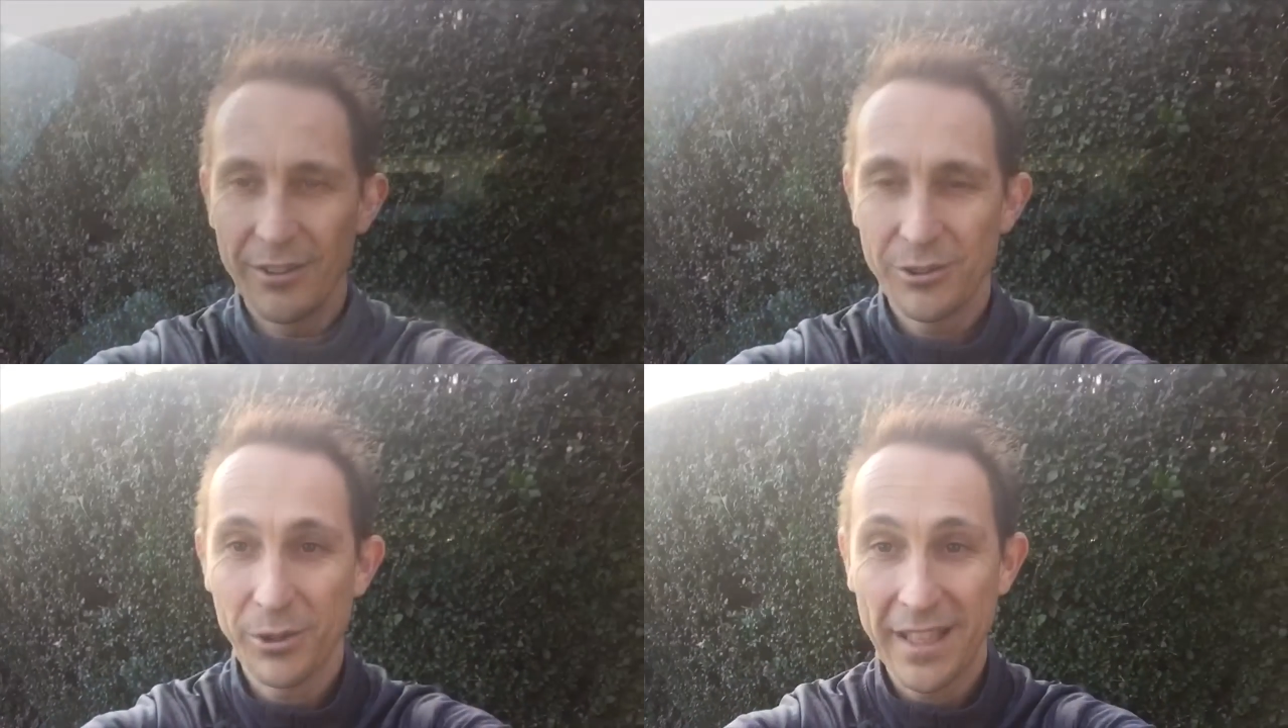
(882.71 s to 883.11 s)

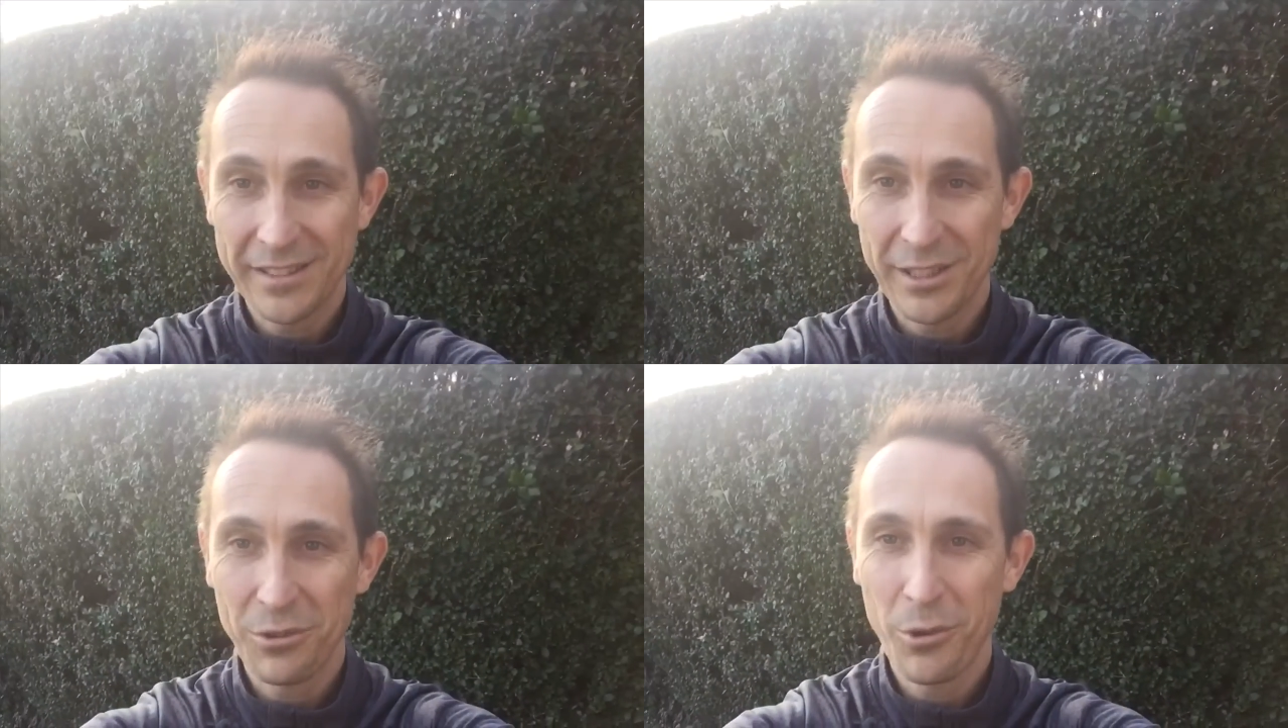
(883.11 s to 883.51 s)
So
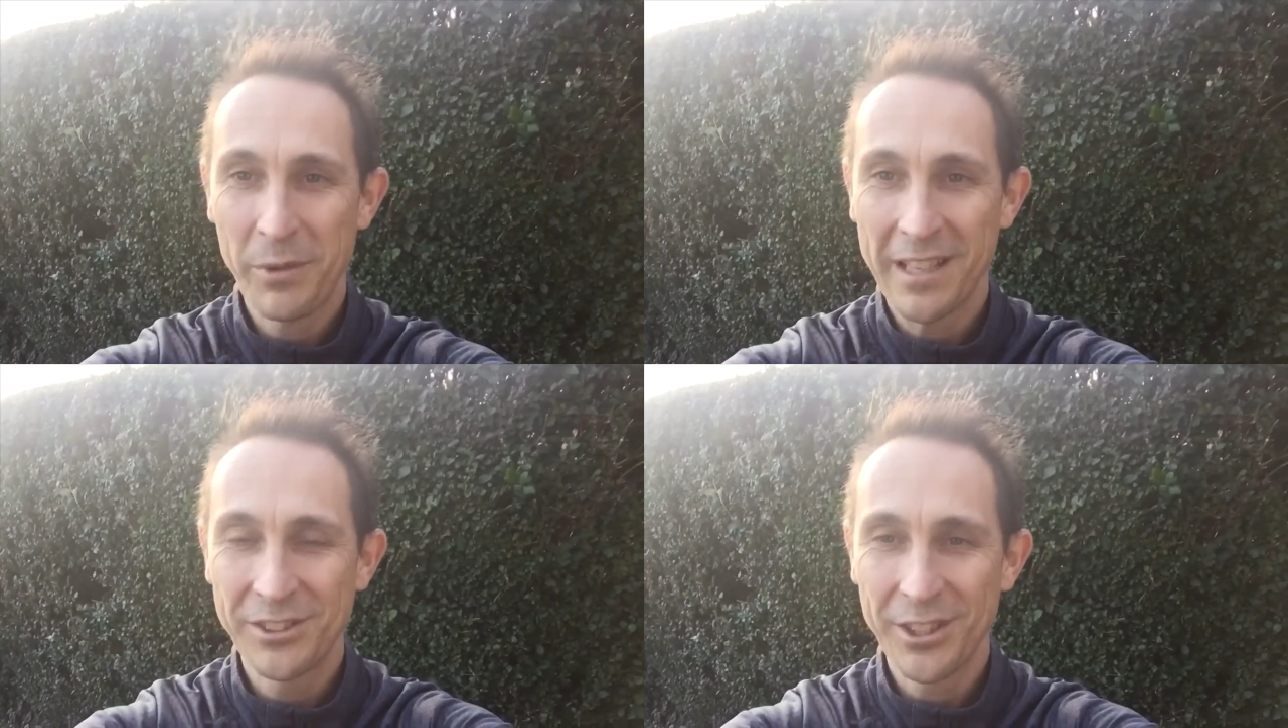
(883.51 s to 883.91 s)
that's it. I
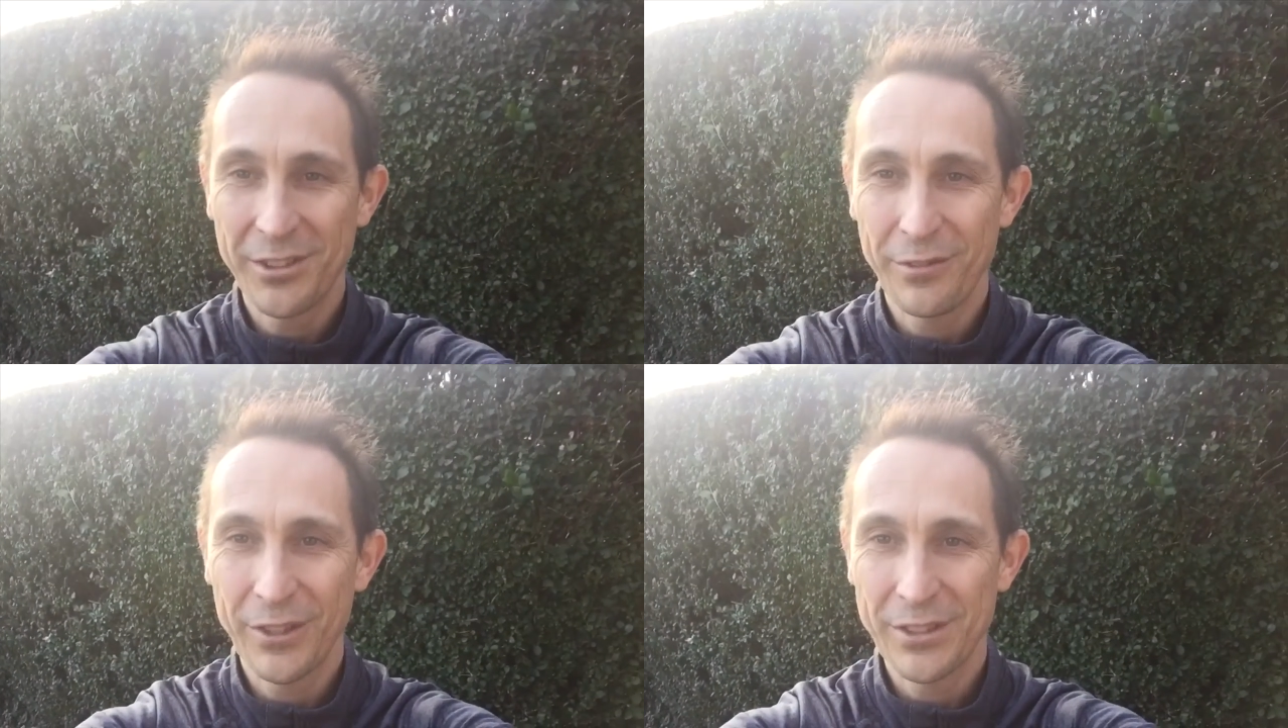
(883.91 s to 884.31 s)
hope you
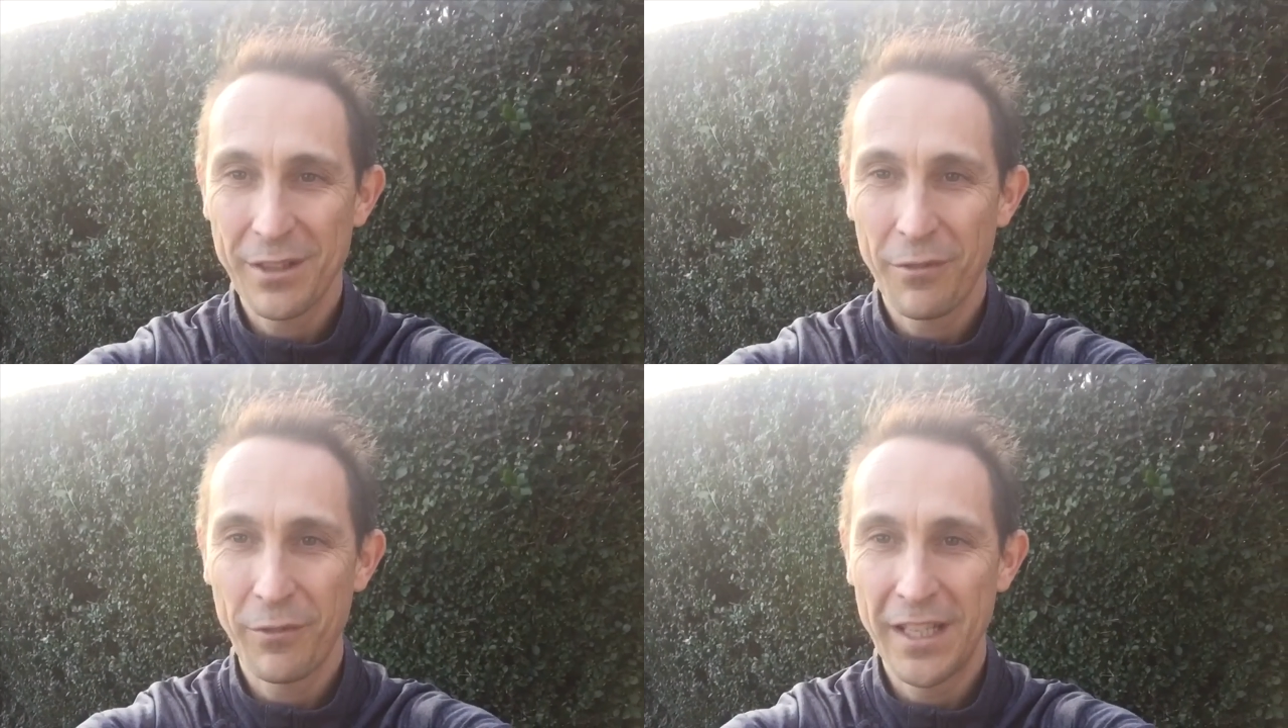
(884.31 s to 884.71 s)
enjoyed the
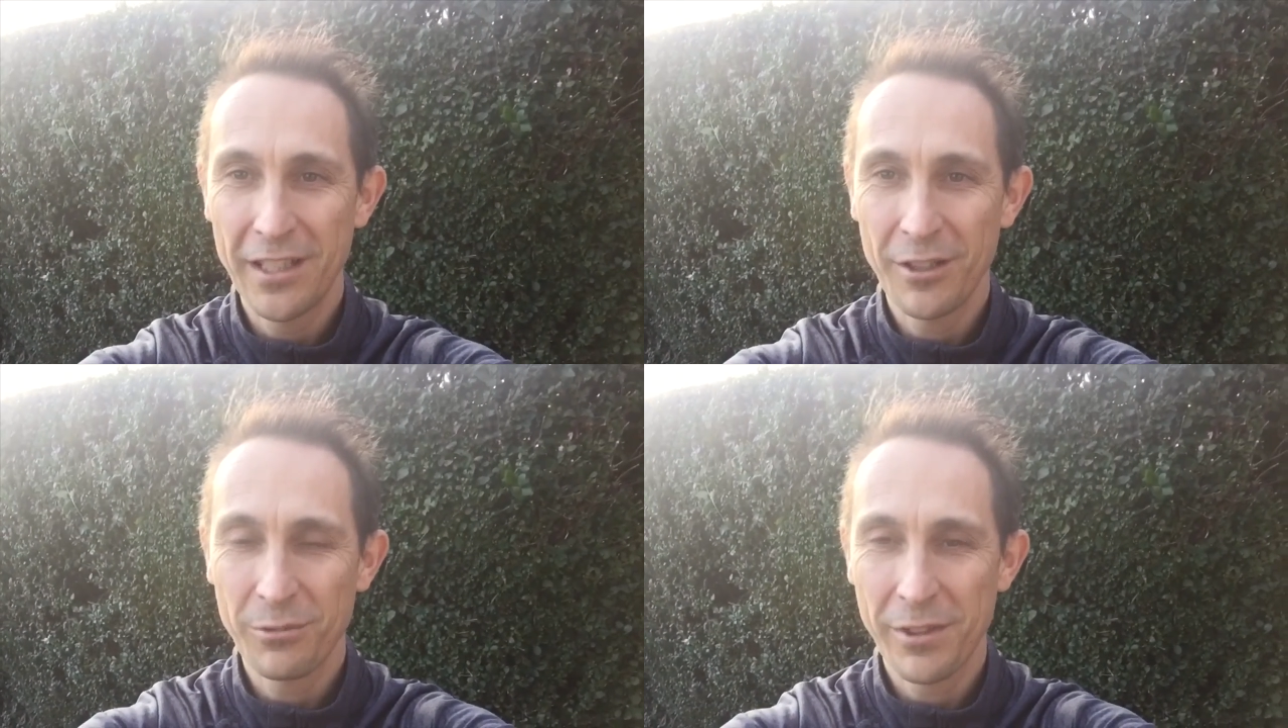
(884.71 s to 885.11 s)
first ever
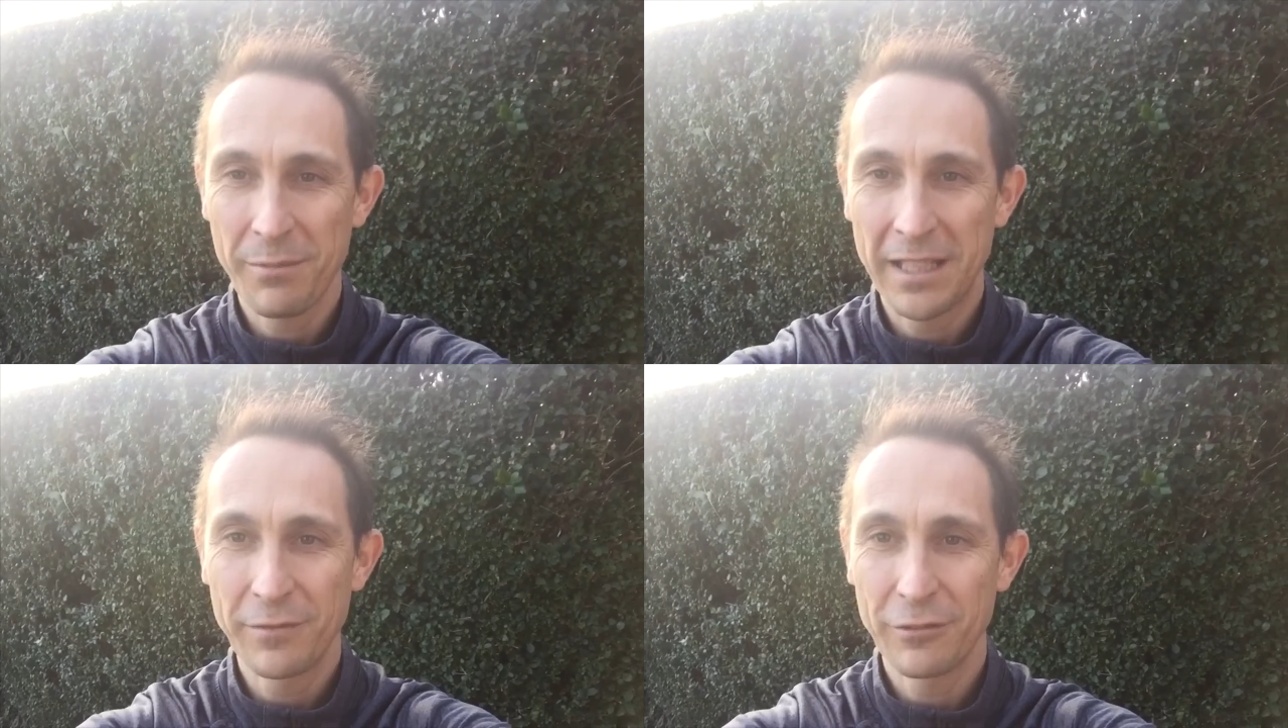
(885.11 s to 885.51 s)
vlog with
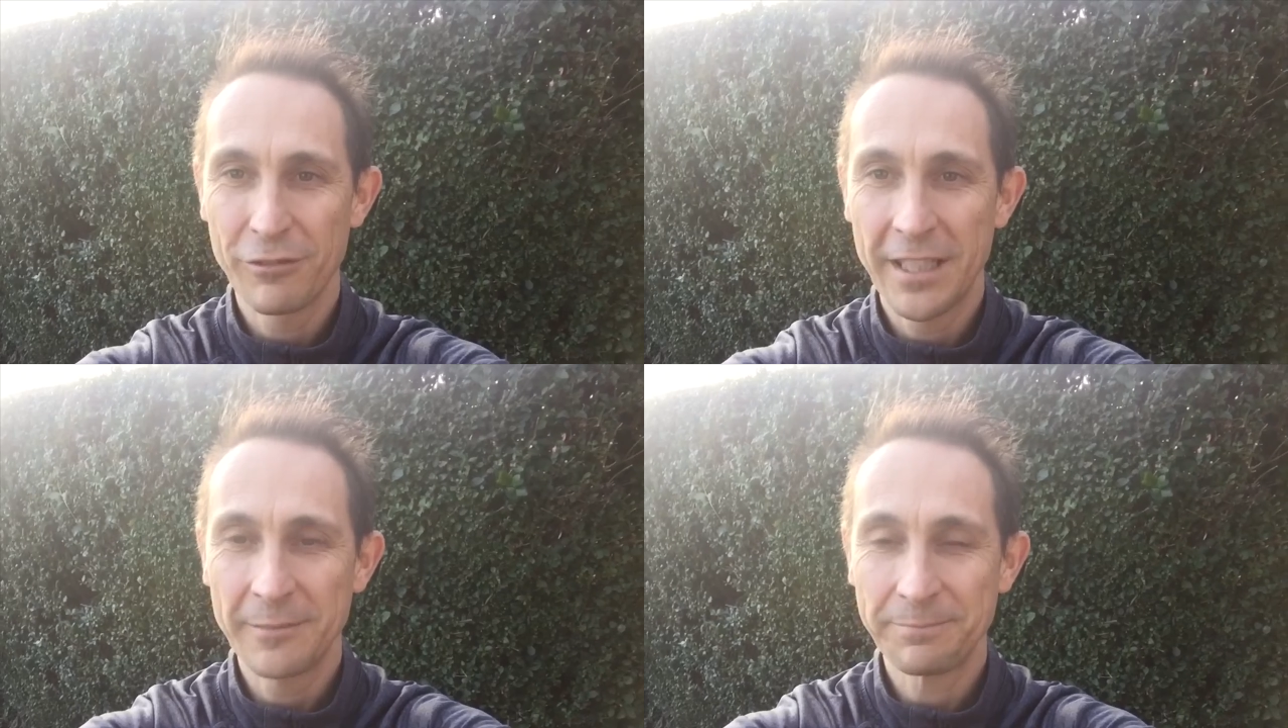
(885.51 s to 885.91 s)
the Mindful
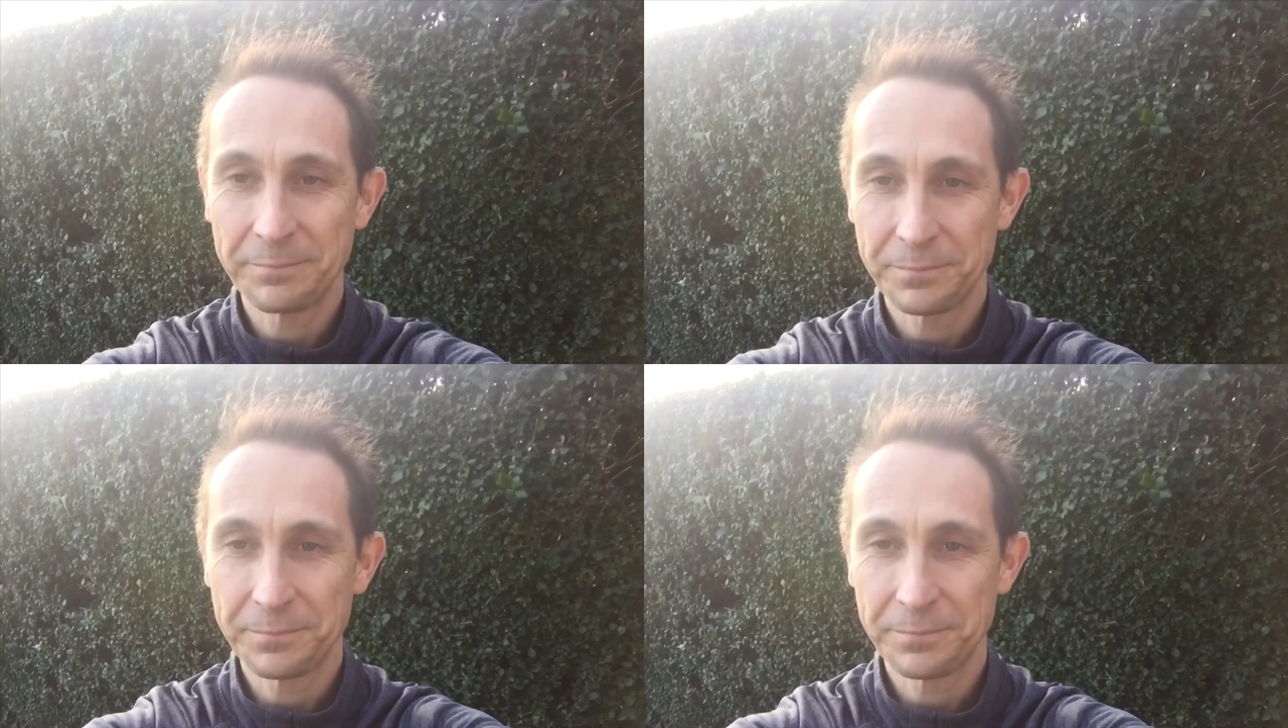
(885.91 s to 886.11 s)
Runner.